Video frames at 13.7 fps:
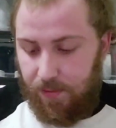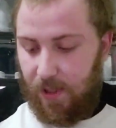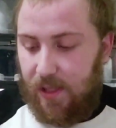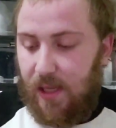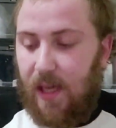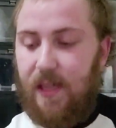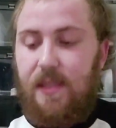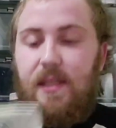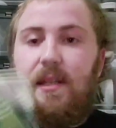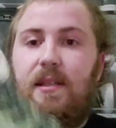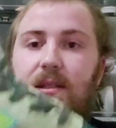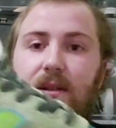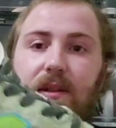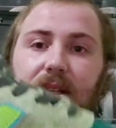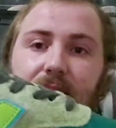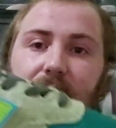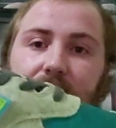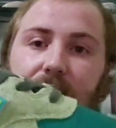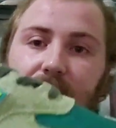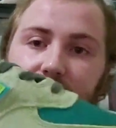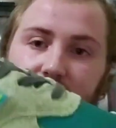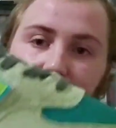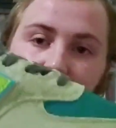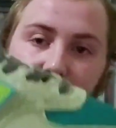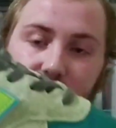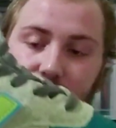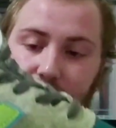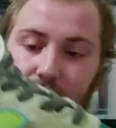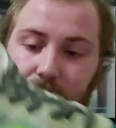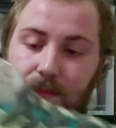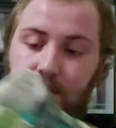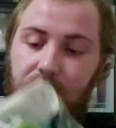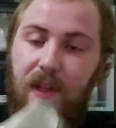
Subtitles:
But yes, so this is the other shoe.